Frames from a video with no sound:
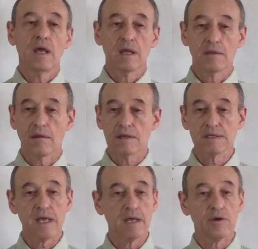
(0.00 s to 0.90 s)
and they're
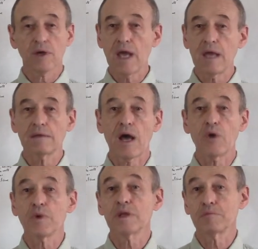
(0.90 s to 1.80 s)
saying, okay,
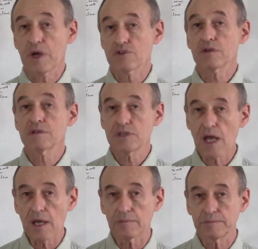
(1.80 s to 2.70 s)
now we can measure the
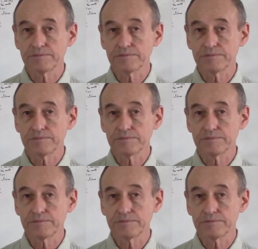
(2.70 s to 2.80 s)
time,